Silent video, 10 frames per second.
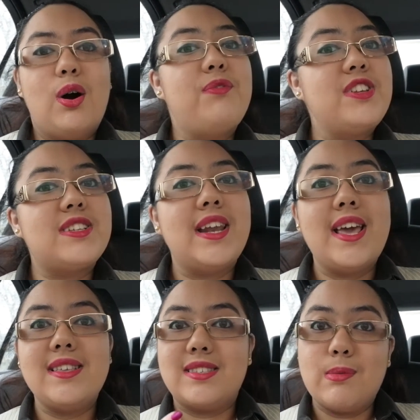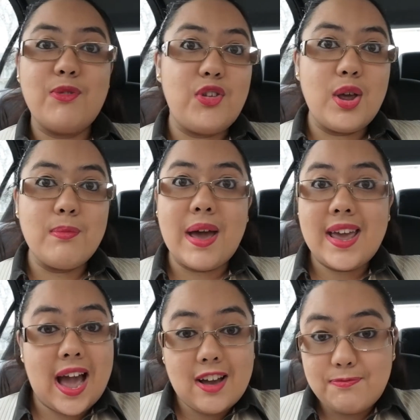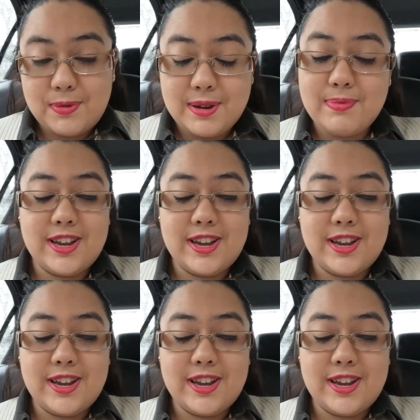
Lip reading: Obviously, some of you may have been